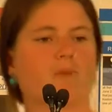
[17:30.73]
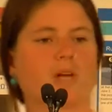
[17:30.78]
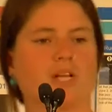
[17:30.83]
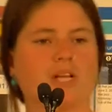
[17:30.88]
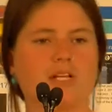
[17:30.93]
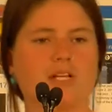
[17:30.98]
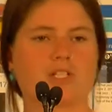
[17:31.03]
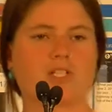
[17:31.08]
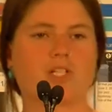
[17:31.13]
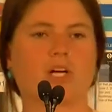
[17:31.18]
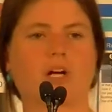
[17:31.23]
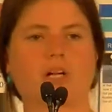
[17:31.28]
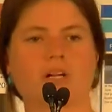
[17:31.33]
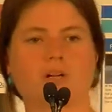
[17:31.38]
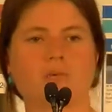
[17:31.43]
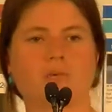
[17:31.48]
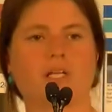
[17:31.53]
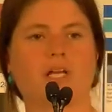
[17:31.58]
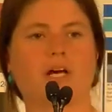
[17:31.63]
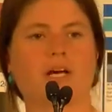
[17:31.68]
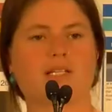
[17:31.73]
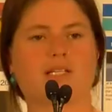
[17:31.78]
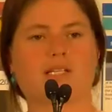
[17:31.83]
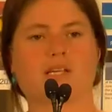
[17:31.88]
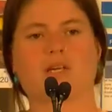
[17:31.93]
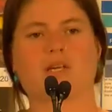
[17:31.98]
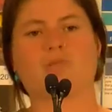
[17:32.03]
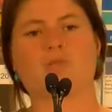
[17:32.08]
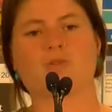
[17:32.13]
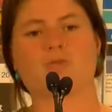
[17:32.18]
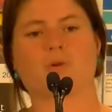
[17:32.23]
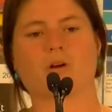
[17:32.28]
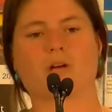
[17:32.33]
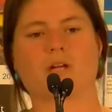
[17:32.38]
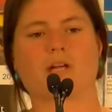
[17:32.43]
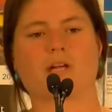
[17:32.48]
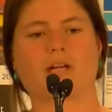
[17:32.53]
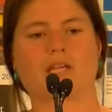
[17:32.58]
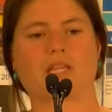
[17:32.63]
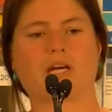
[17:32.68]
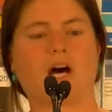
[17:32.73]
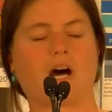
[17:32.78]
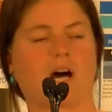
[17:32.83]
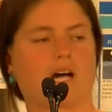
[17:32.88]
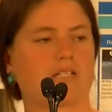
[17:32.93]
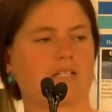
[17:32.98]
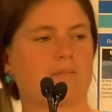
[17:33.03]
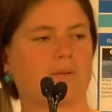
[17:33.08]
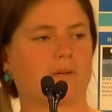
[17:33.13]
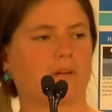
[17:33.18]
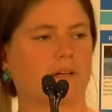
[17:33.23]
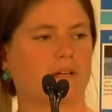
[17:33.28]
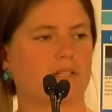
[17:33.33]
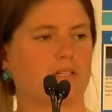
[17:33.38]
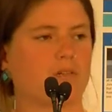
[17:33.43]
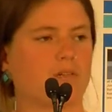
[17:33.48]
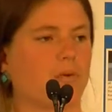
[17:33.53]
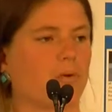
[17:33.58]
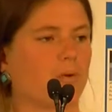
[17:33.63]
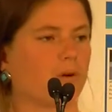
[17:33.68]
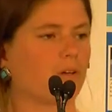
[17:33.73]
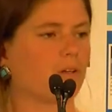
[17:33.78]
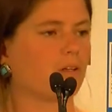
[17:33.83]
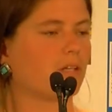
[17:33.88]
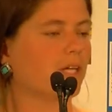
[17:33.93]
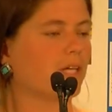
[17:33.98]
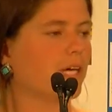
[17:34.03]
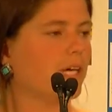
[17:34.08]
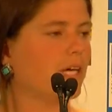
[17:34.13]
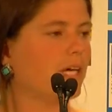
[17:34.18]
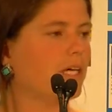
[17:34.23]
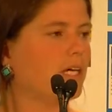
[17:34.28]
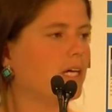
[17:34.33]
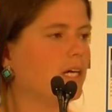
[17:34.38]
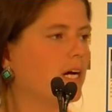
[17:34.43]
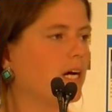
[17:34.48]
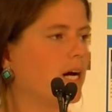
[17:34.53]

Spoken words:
when he started with us, he was working at the hospital as an orderly